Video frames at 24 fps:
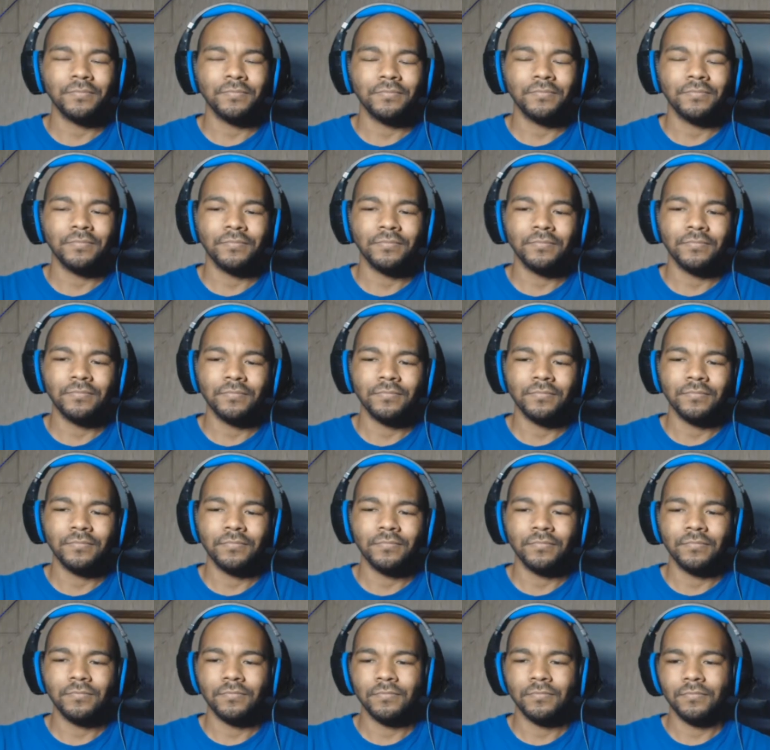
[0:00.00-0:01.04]

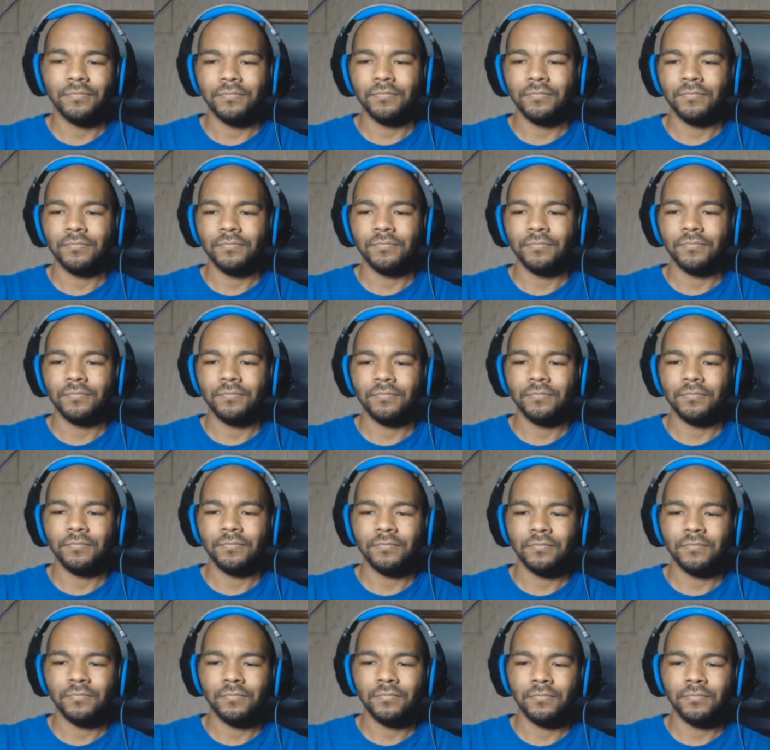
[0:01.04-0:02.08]

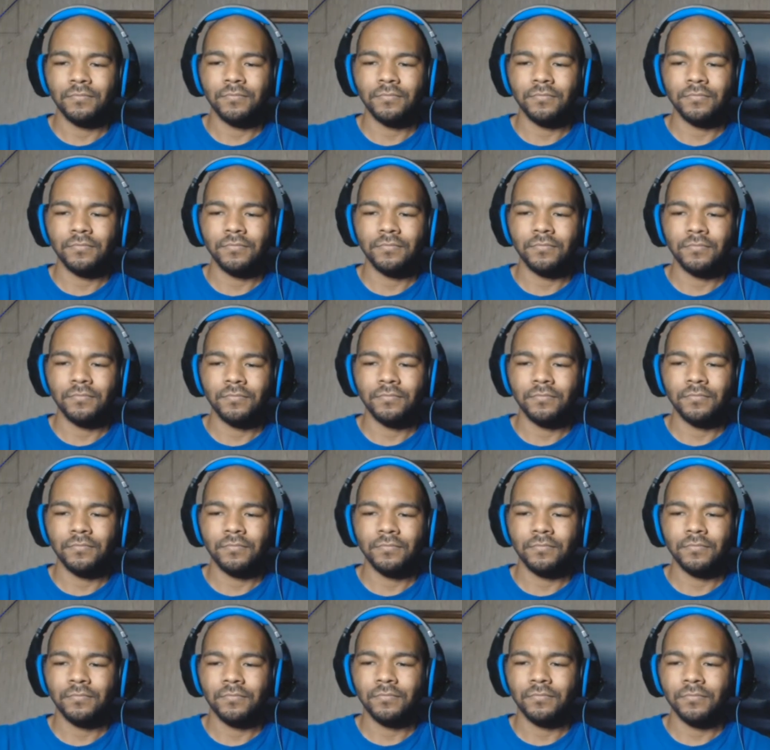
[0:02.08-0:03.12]

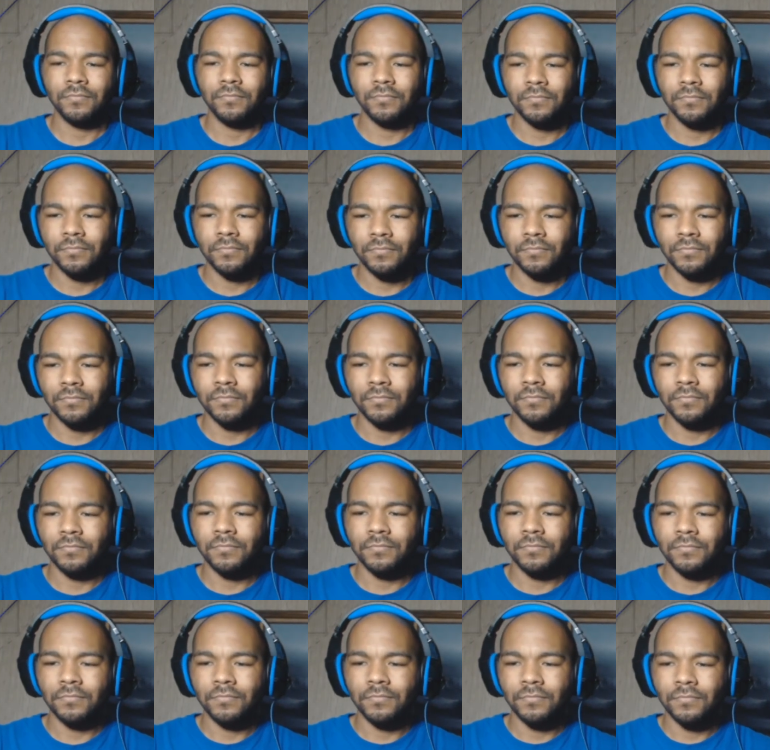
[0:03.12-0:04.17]

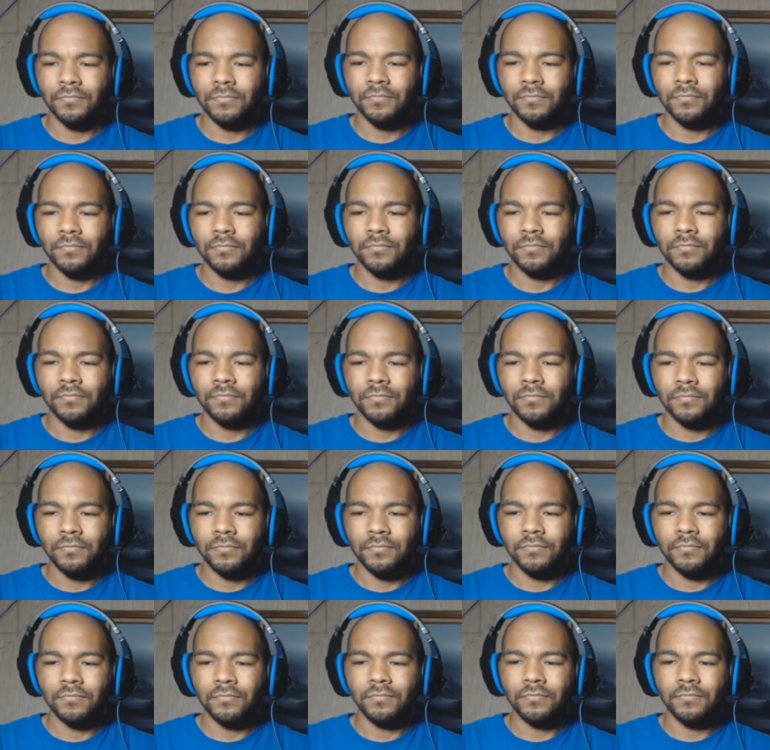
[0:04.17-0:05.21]

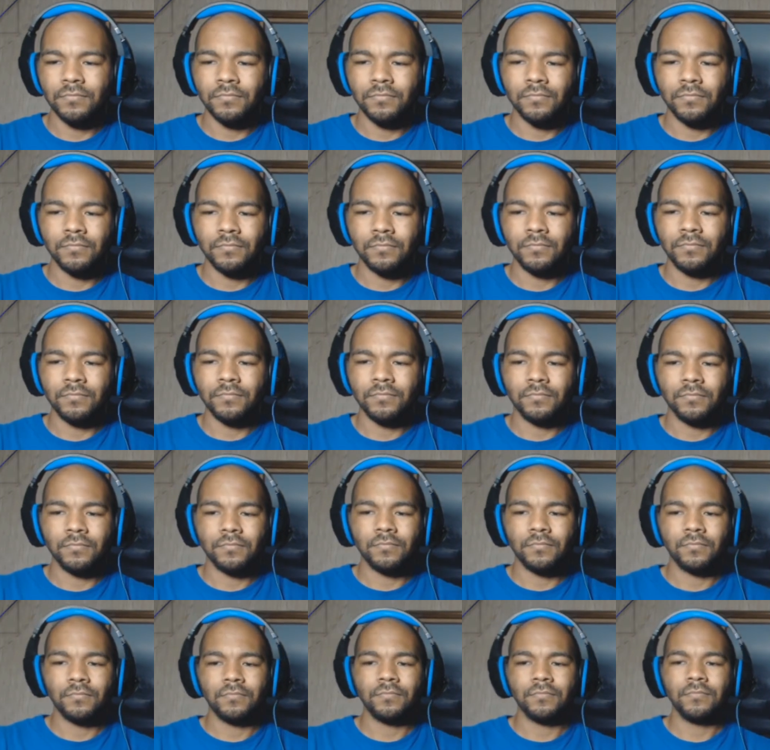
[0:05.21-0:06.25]

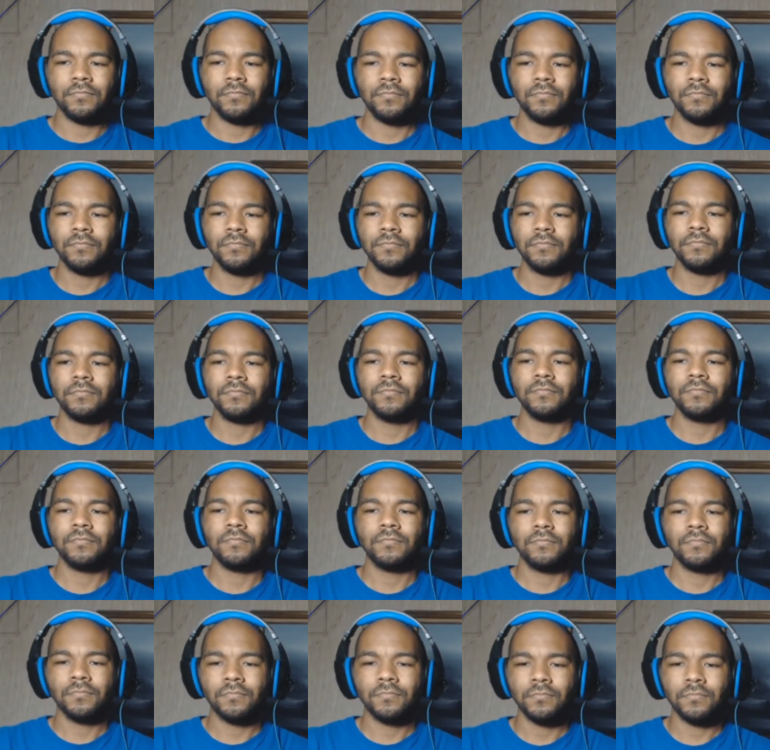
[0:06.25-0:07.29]

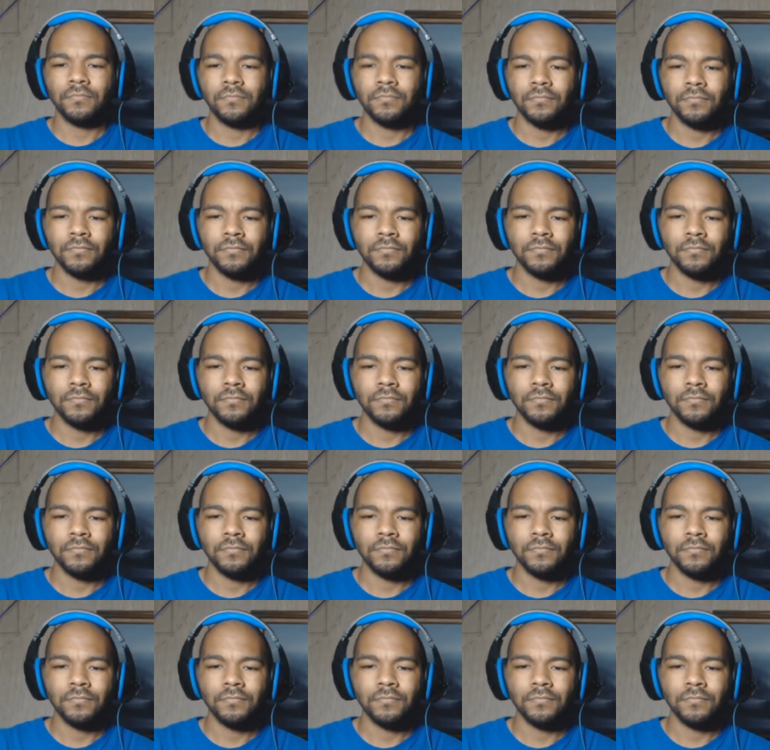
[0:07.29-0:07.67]
Nothing is said.